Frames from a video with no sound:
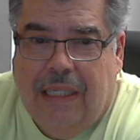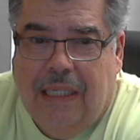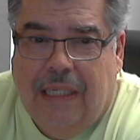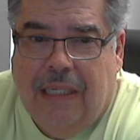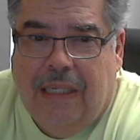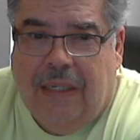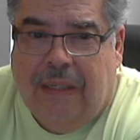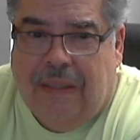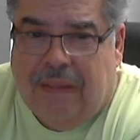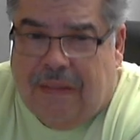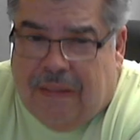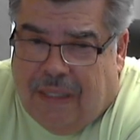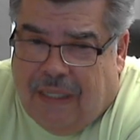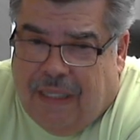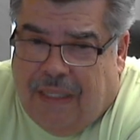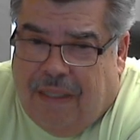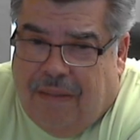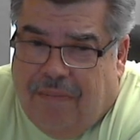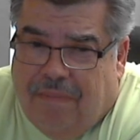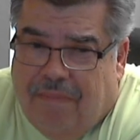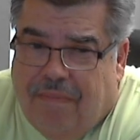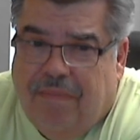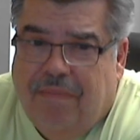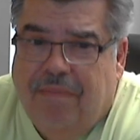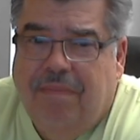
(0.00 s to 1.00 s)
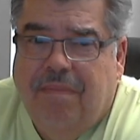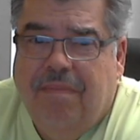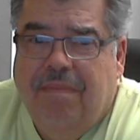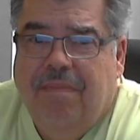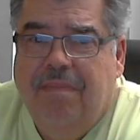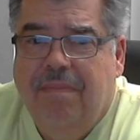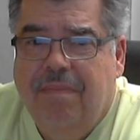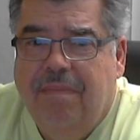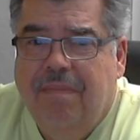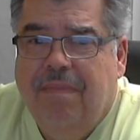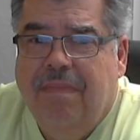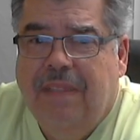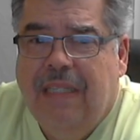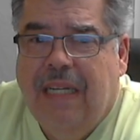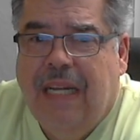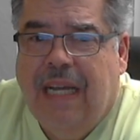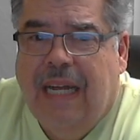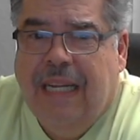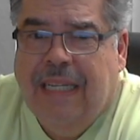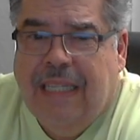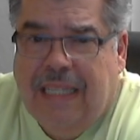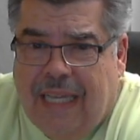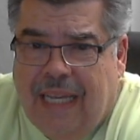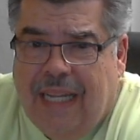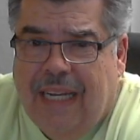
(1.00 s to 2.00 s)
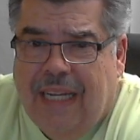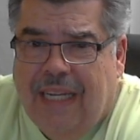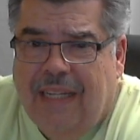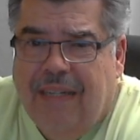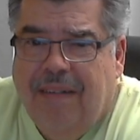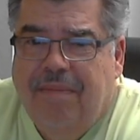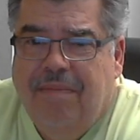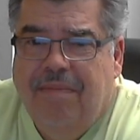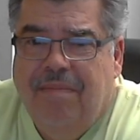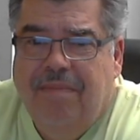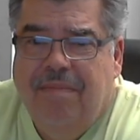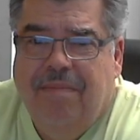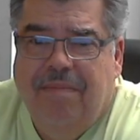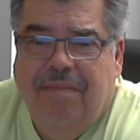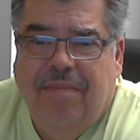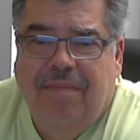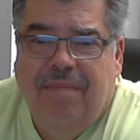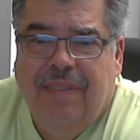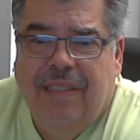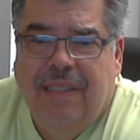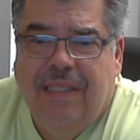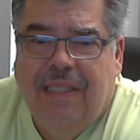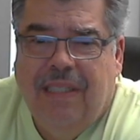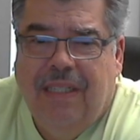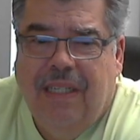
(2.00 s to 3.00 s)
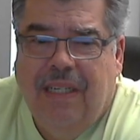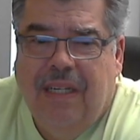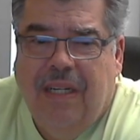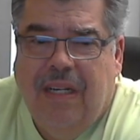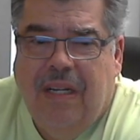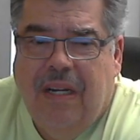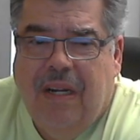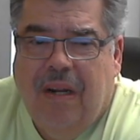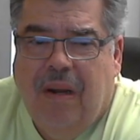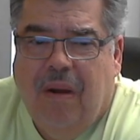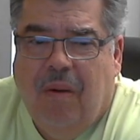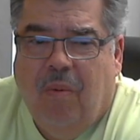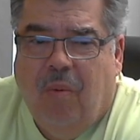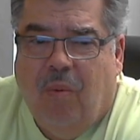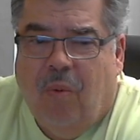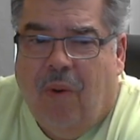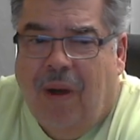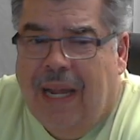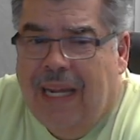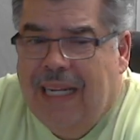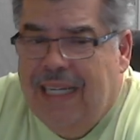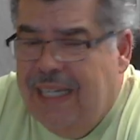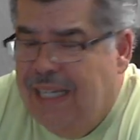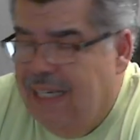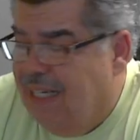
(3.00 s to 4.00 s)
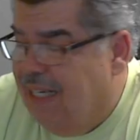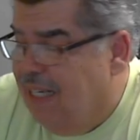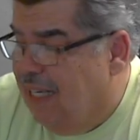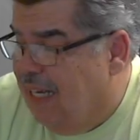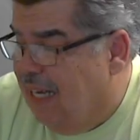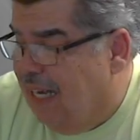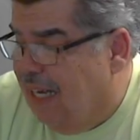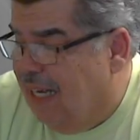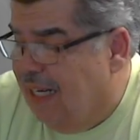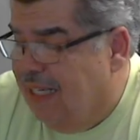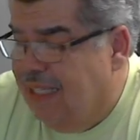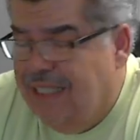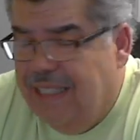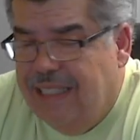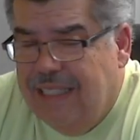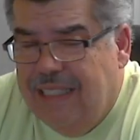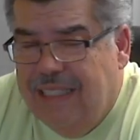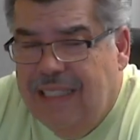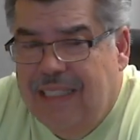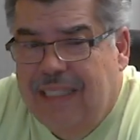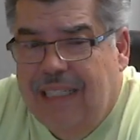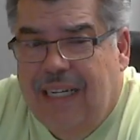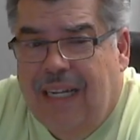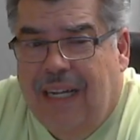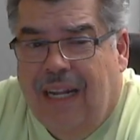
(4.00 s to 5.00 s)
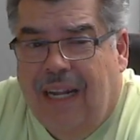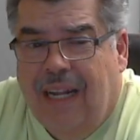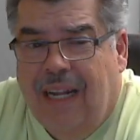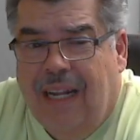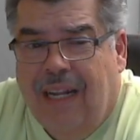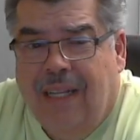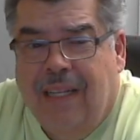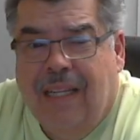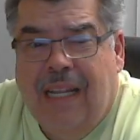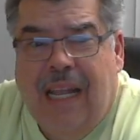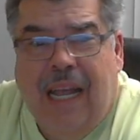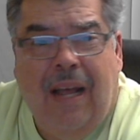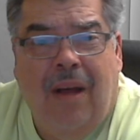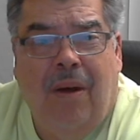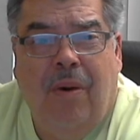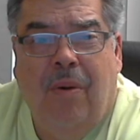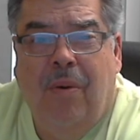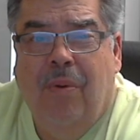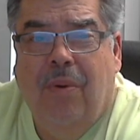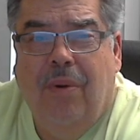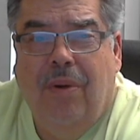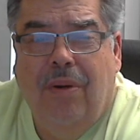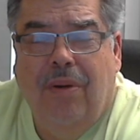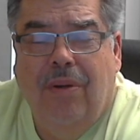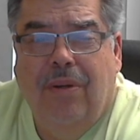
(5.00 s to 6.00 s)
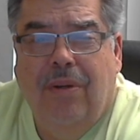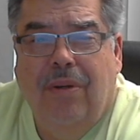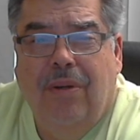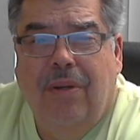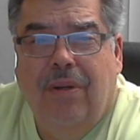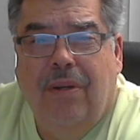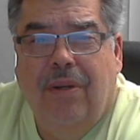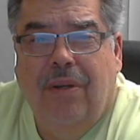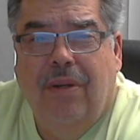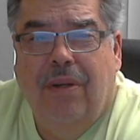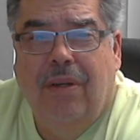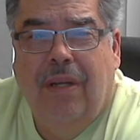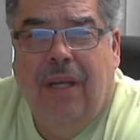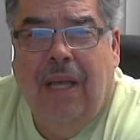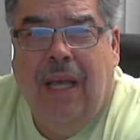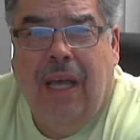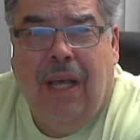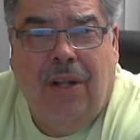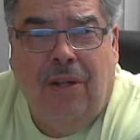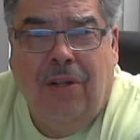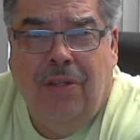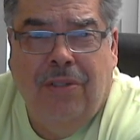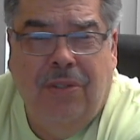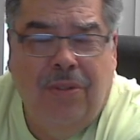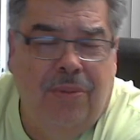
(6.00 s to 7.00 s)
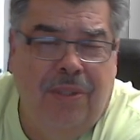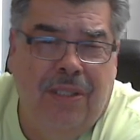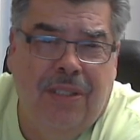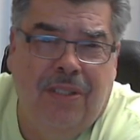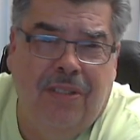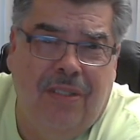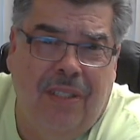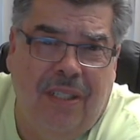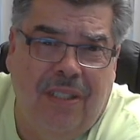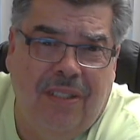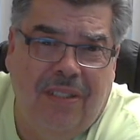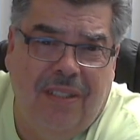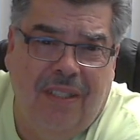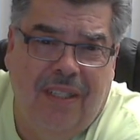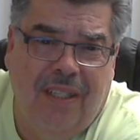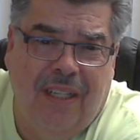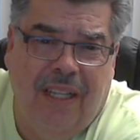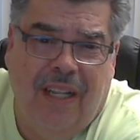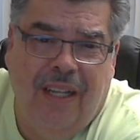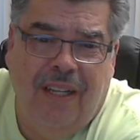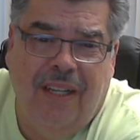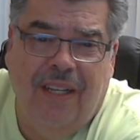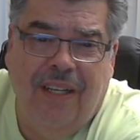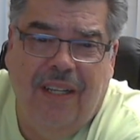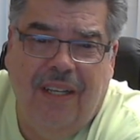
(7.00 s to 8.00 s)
all right, I get it. Why did God allow hell to exist then?